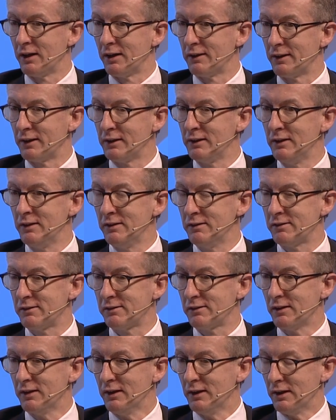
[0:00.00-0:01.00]

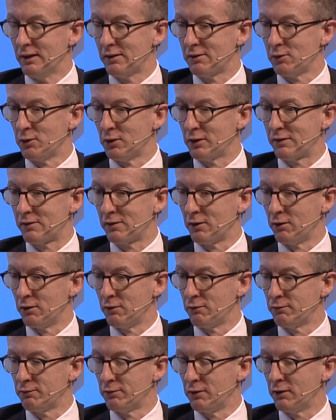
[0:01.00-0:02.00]
these sorts
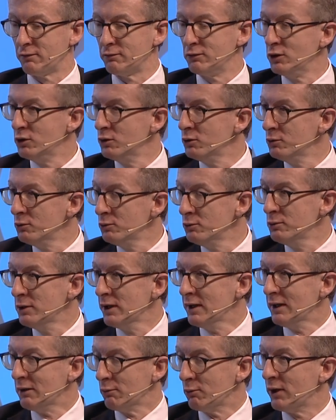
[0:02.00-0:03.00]
of new
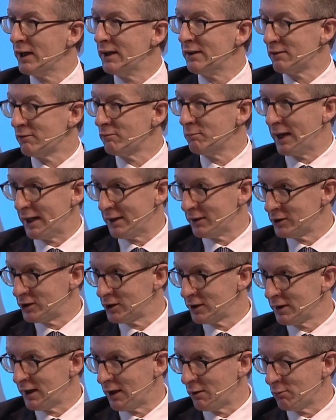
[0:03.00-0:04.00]
ways of
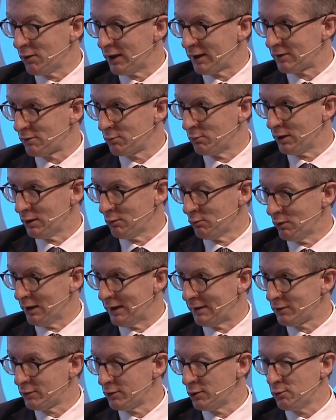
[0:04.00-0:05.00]
managing networks will
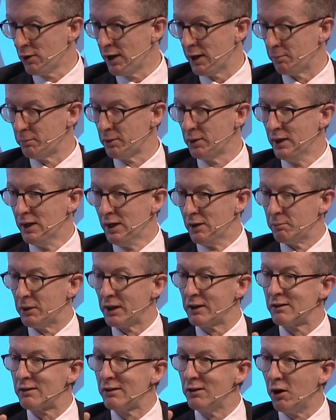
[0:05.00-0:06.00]
throw up. But
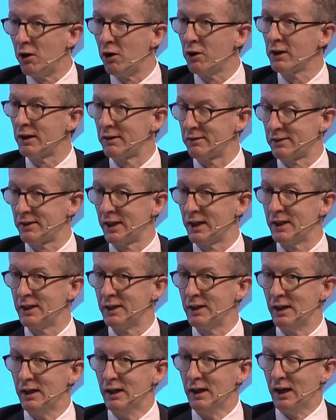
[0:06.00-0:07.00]
as long as
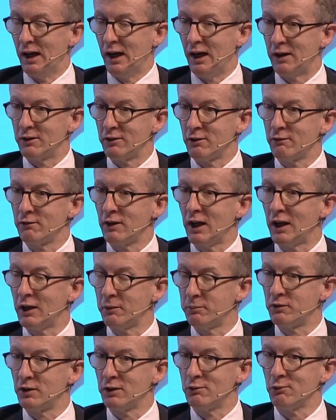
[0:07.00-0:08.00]
they are
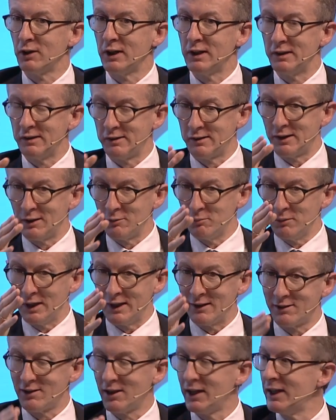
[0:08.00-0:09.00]
developed in ways that
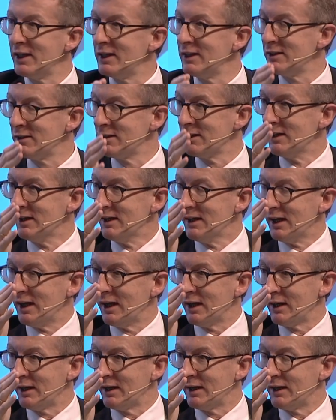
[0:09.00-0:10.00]
maintain
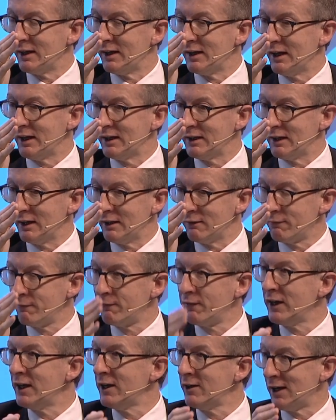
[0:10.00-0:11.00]
a
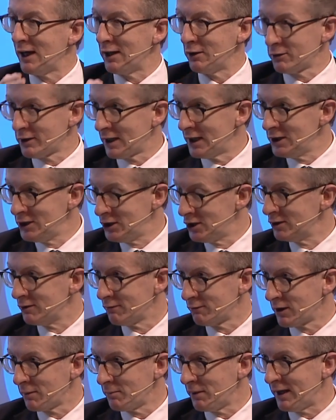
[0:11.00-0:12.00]
fair allocation
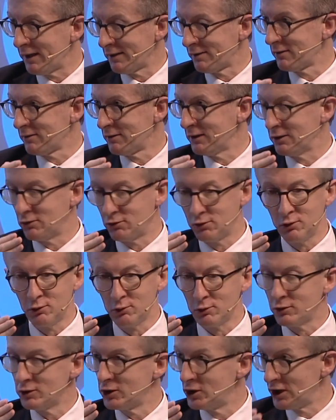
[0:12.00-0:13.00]
of capacity to
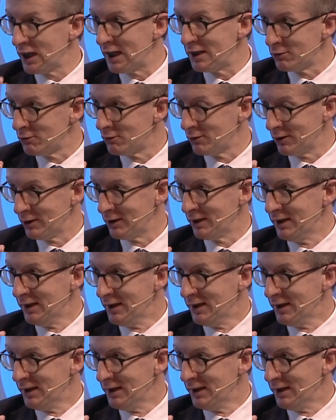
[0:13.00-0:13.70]
your general